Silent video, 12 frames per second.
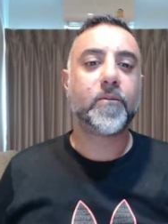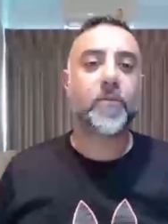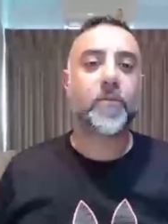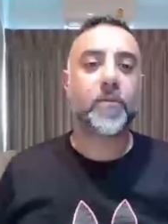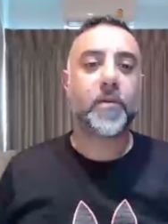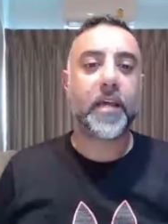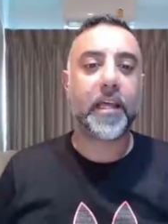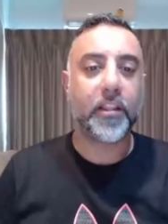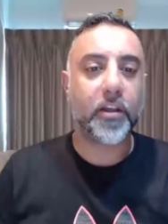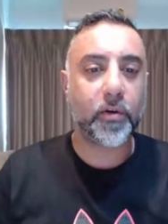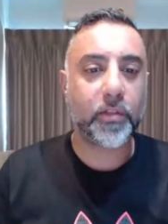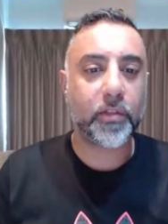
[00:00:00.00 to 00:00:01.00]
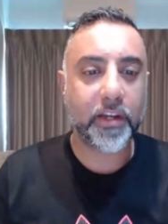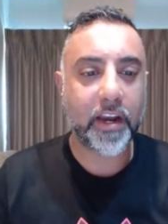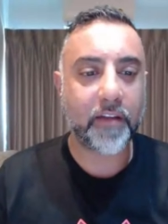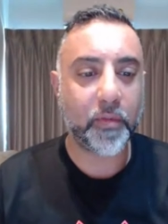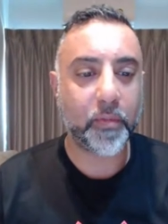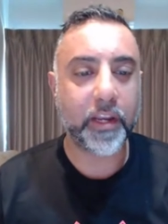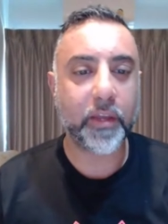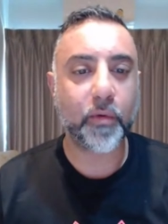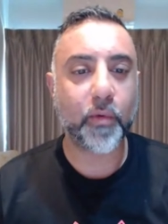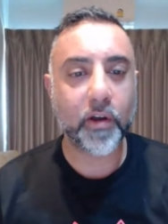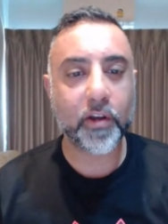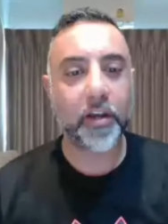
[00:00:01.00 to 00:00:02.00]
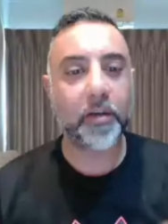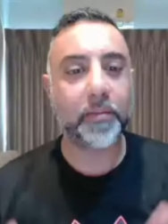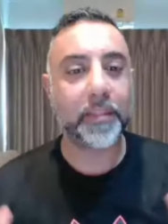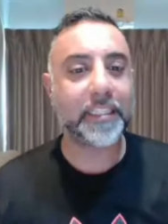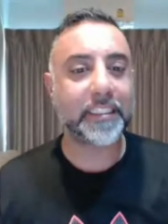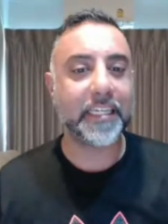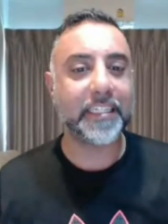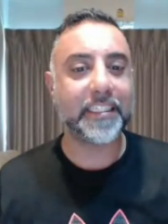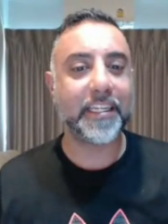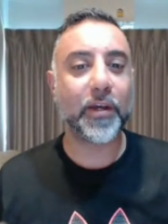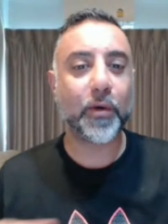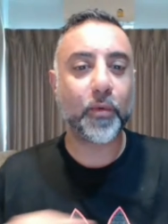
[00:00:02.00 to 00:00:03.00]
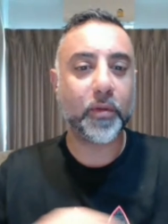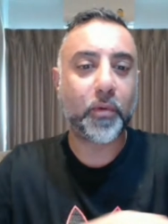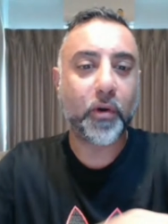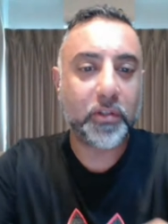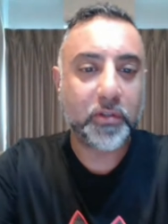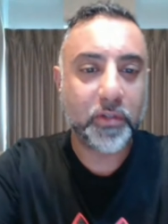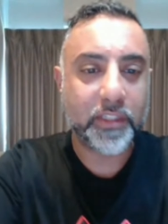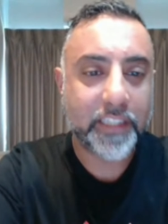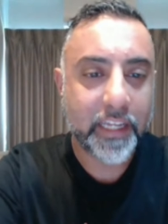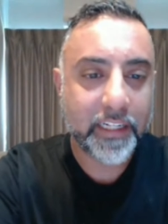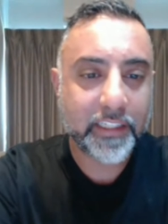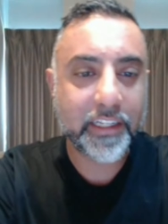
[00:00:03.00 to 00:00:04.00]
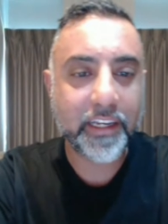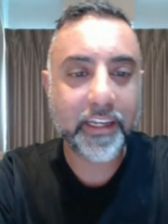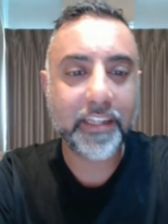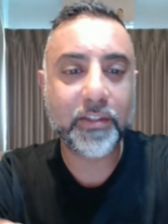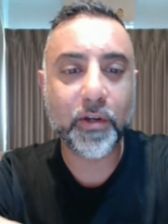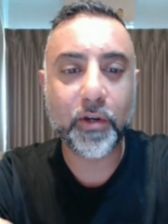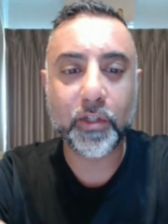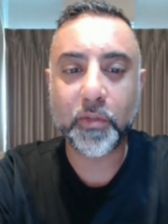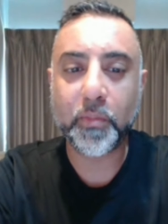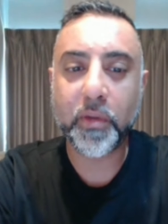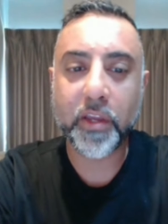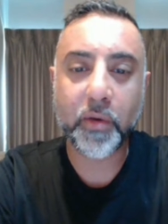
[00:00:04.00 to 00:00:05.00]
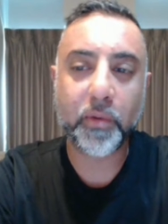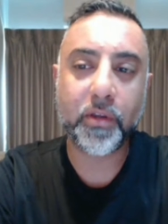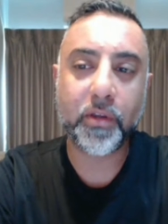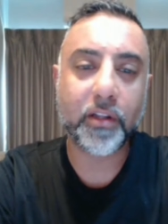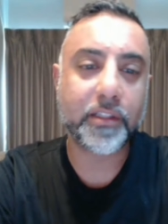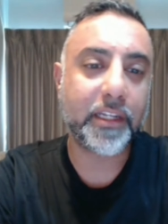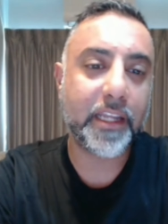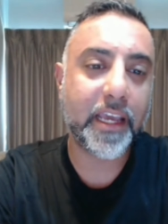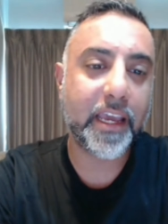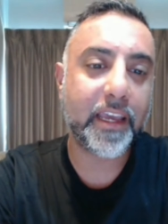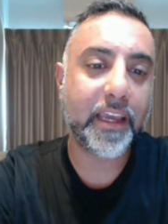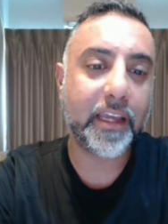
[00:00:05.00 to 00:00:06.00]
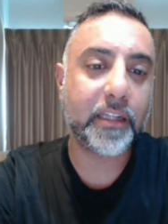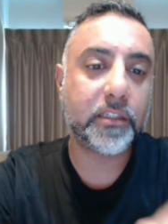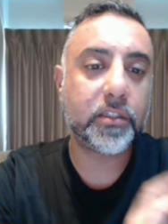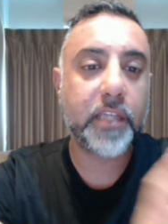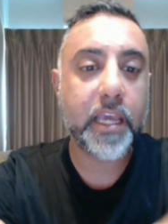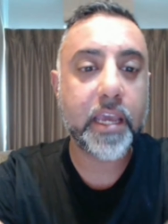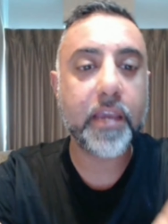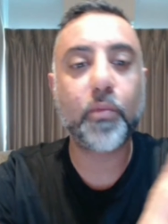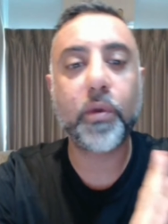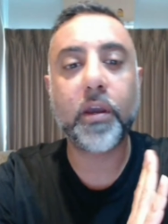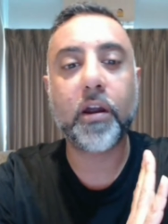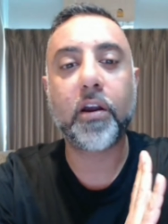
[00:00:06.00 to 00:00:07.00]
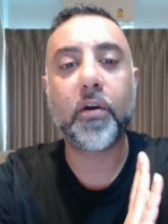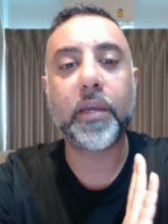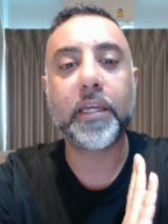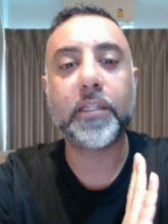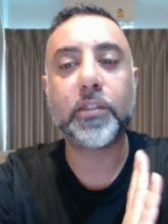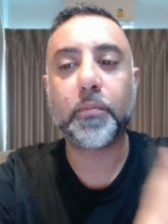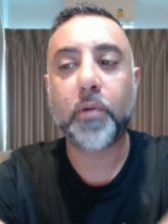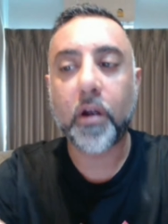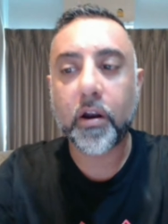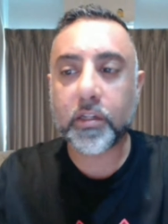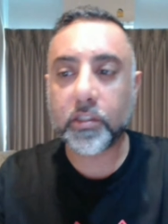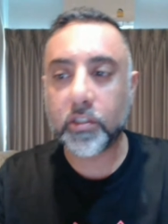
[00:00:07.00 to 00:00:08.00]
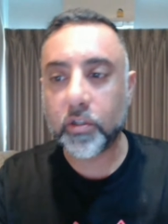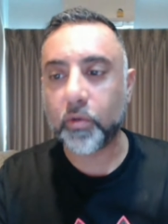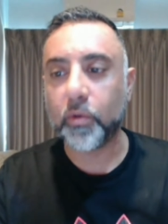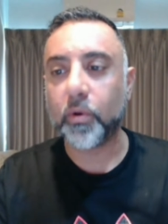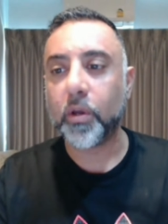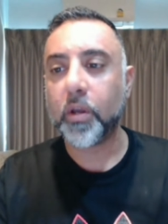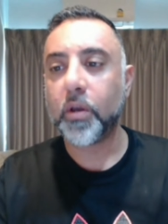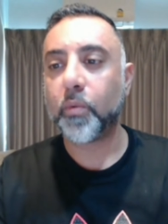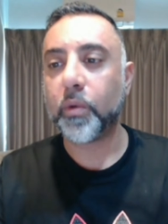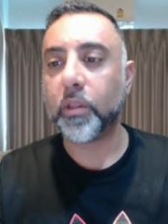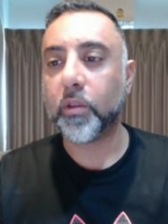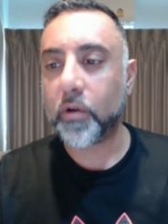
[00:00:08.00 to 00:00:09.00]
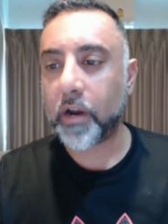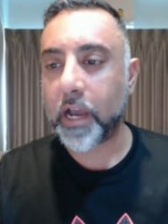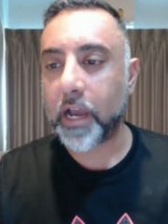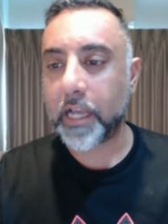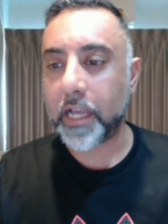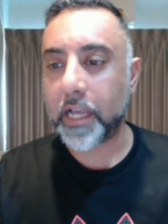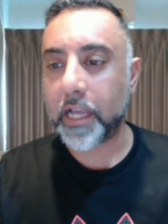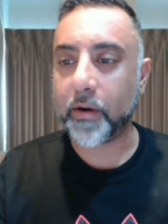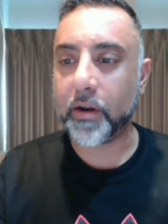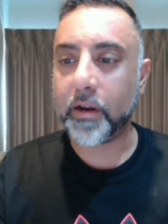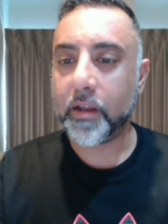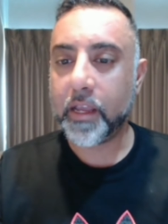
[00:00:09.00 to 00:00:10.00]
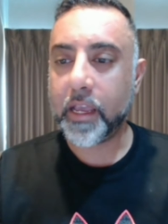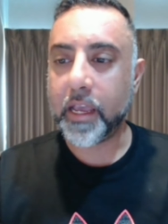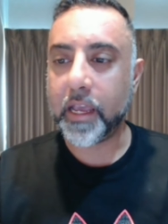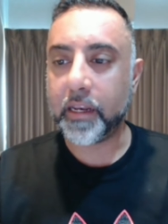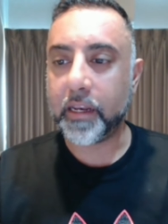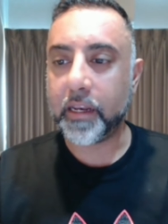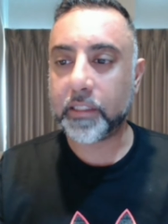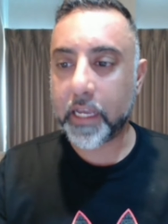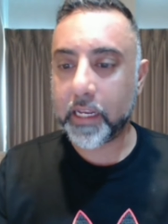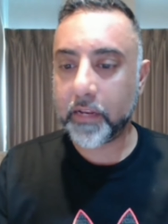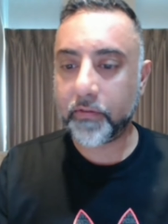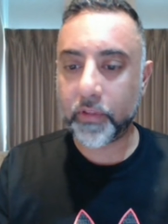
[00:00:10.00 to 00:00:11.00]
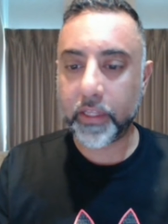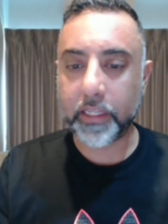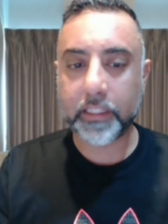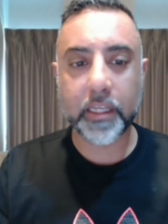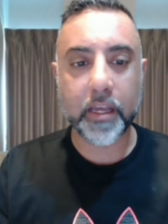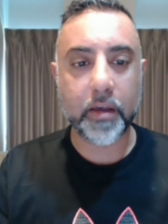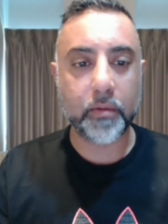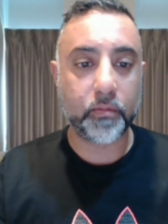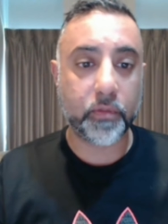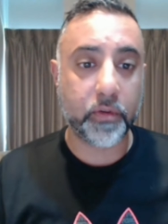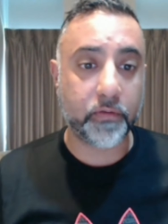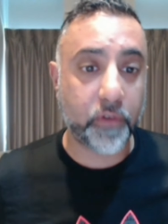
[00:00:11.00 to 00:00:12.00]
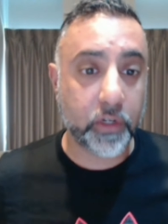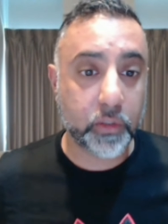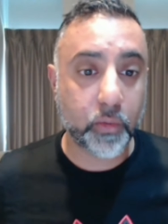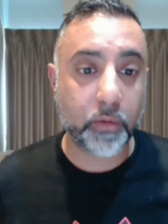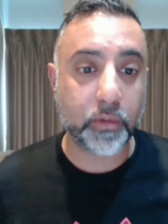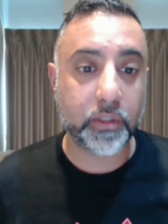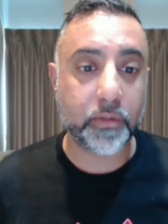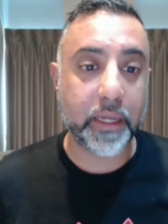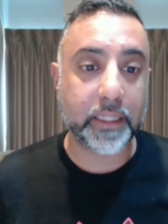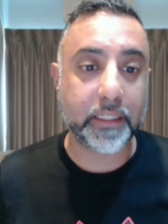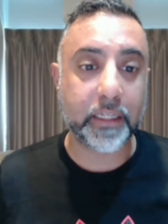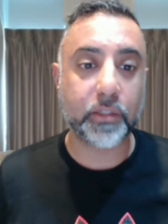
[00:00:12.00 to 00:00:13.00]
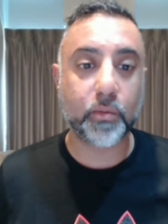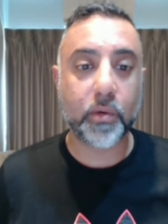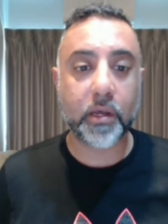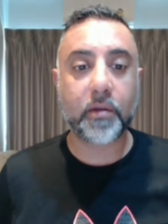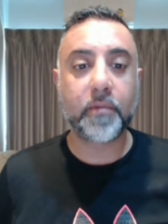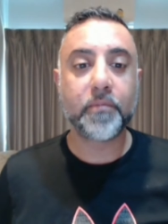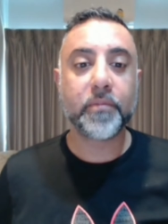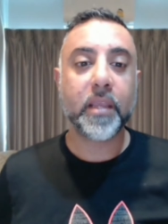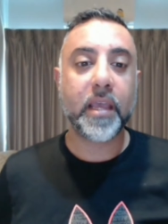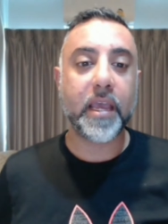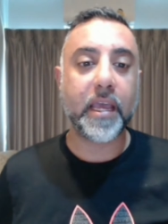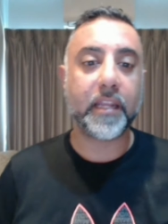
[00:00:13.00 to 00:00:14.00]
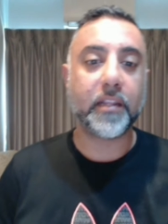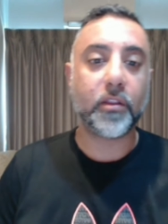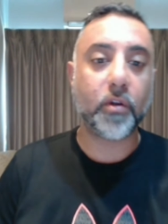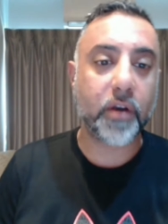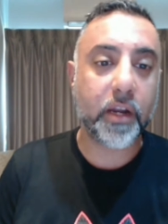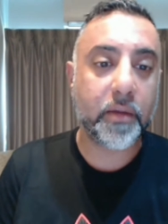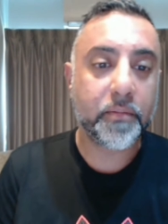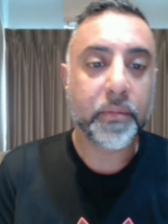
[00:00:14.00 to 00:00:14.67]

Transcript: Hello there, everybody. Welcome. This is Neil with Portal to Ascension. So good to be here with you all today. And today we are going into part two with Laura Eisenhower. And excited for this. Um, the first one was amazing as well. And Laura,